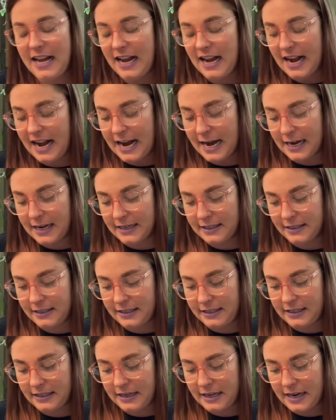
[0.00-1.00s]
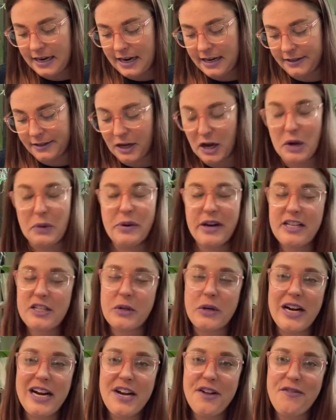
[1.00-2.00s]
and it's always
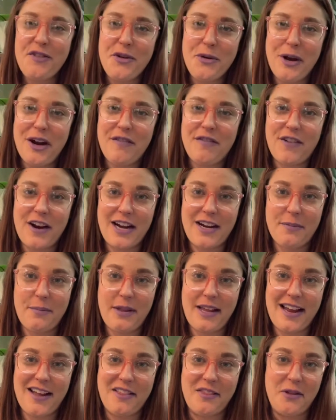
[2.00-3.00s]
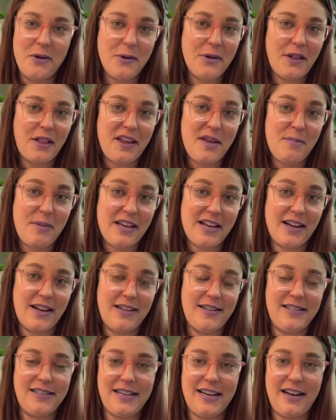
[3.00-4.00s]
great if you can find a plant locally because